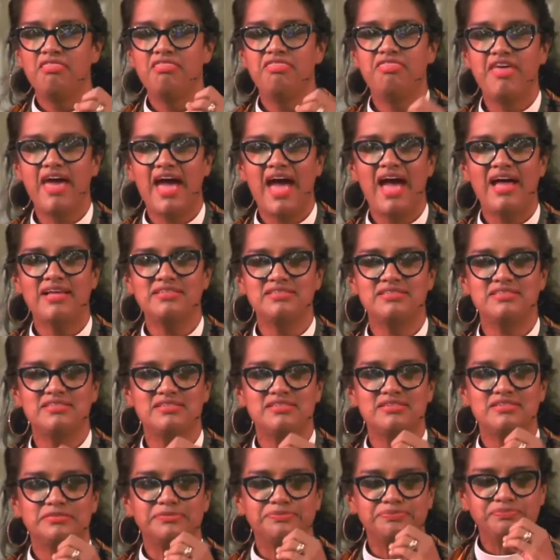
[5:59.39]
that
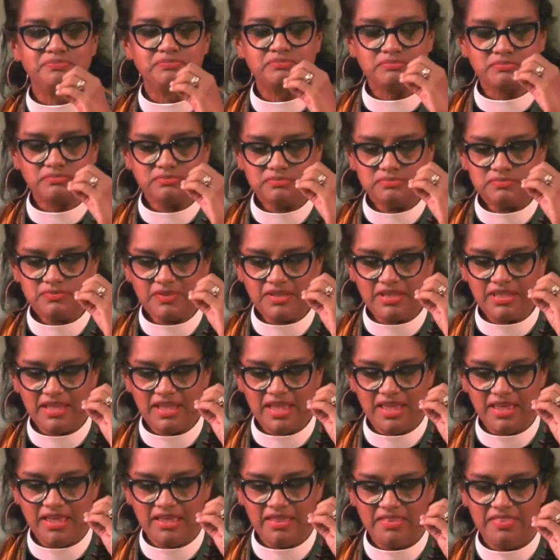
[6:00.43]

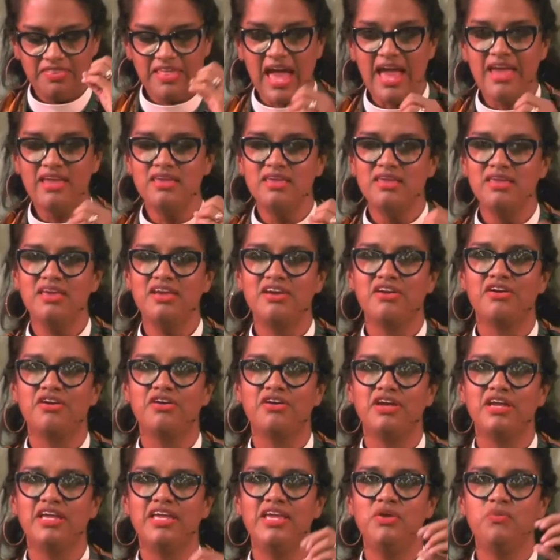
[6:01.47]
that
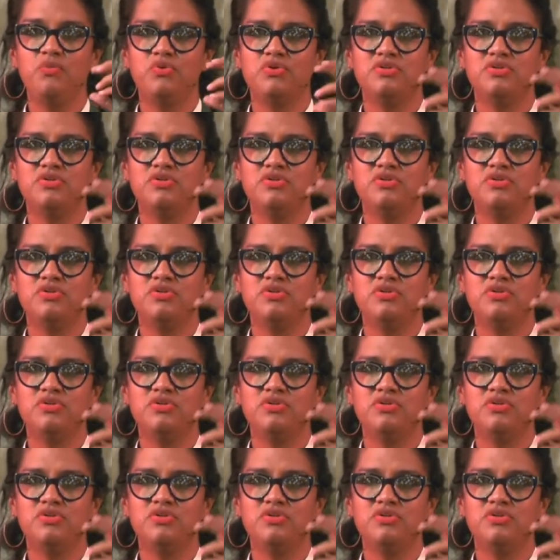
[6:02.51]
year he